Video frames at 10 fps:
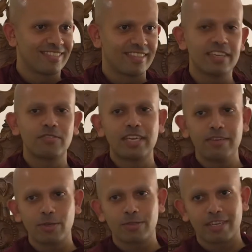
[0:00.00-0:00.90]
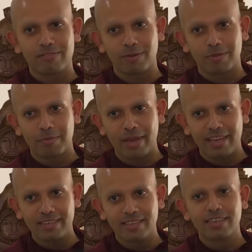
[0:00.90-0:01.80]
Then relieve yourself from the
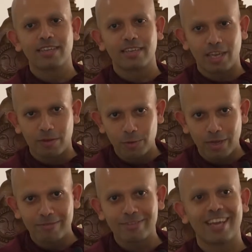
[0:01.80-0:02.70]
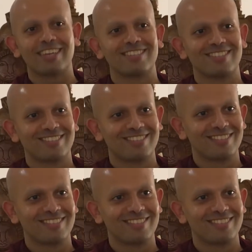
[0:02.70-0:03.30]
pain. Now you have gain.